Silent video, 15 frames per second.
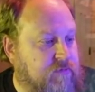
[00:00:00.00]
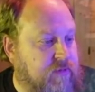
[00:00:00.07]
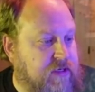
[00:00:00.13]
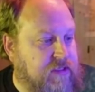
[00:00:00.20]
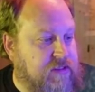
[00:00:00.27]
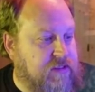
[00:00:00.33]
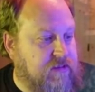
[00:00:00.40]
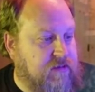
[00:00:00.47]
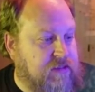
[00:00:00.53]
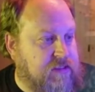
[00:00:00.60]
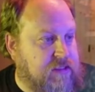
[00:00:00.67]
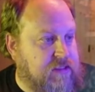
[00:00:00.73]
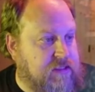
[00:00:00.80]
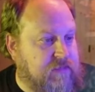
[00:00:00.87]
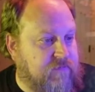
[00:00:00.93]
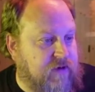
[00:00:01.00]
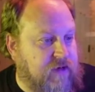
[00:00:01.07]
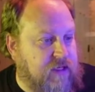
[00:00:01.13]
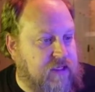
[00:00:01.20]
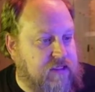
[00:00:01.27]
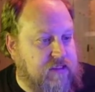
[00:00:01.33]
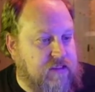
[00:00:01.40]
but you can see it's very
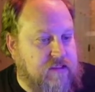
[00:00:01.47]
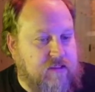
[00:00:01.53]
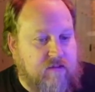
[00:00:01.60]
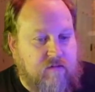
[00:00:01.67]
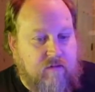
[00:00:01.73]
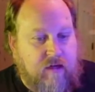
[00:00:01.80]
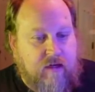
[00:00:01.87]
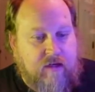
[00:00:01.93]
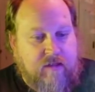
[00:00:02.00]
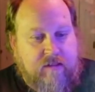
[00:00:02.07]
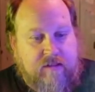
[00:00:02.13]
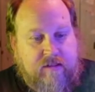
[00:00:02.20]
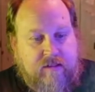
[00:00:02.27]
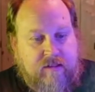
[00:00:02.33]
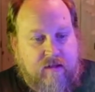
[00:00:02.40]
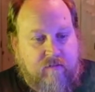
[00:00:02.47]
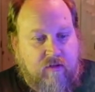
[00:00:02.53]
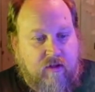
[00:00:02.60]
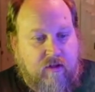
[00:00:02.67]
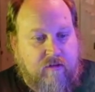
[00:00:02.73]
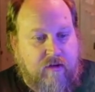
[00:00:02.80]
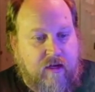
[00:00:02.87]
easy to
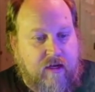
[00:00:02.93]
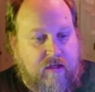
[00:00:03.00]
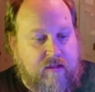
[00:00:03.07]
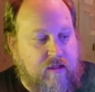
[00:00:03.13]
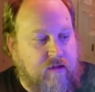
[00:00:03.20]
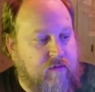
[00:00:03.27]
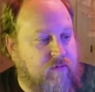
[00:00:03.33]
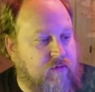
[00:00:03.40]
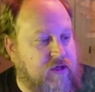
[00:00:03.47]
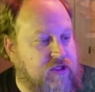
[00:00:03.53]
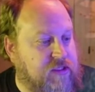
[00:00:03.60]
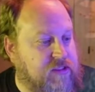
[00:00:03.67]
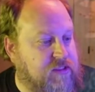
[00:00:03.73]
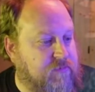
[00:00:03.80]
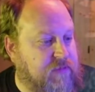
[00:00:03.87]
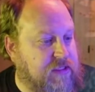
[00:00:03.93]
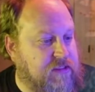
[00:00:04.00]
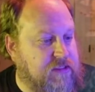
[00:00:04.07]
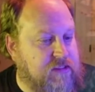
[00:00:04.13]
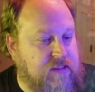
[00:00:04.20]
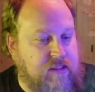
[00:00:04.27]
disassemble and readjust the pieces.